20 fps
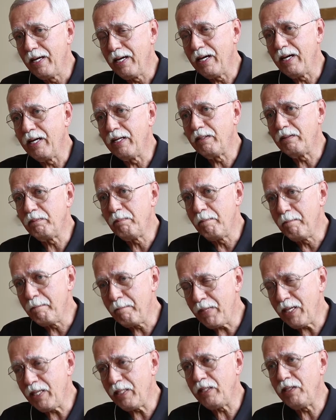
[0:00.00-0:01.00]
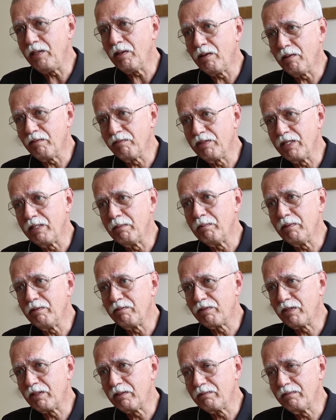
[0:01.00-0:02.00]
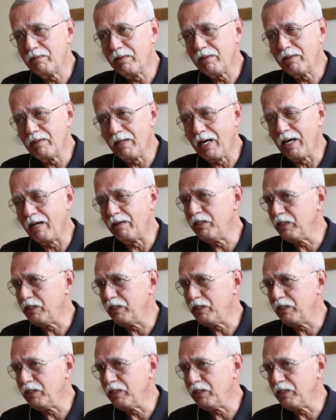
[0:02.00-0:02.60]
And many of them are